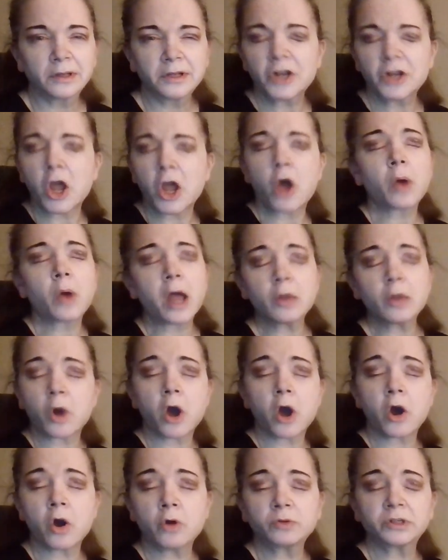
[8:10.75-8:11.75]
No, I
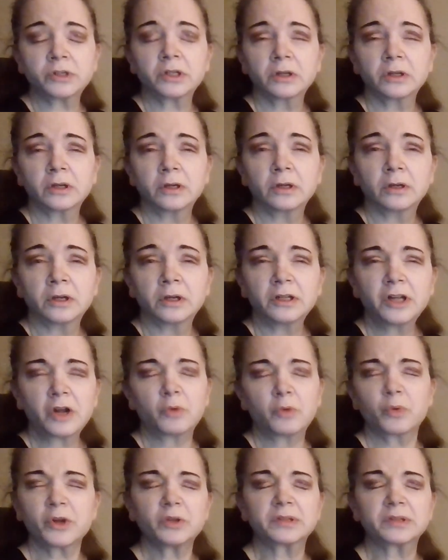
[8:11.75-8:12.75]
won't.
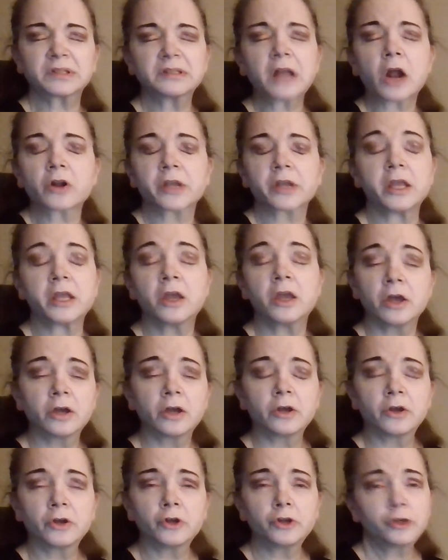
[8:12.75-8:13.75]
You're real snarky.
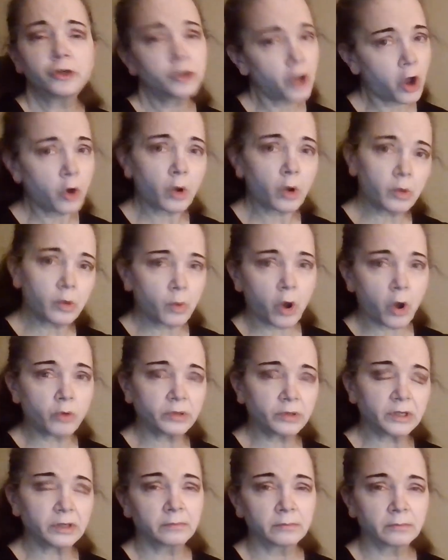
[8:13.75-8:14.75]
No, I
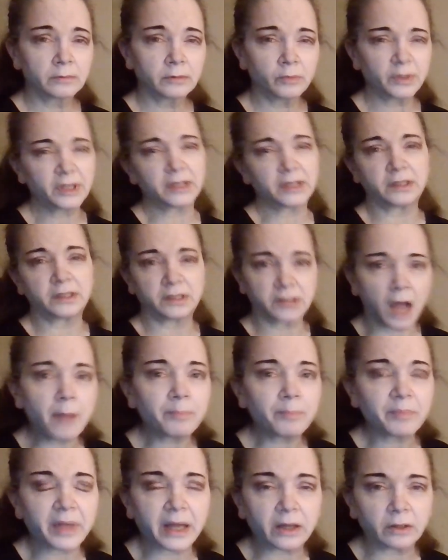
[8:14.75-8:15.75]
won't. What a
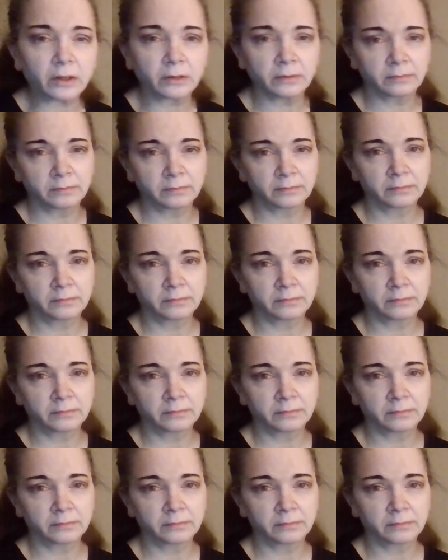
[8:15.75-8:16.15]
dumbbell.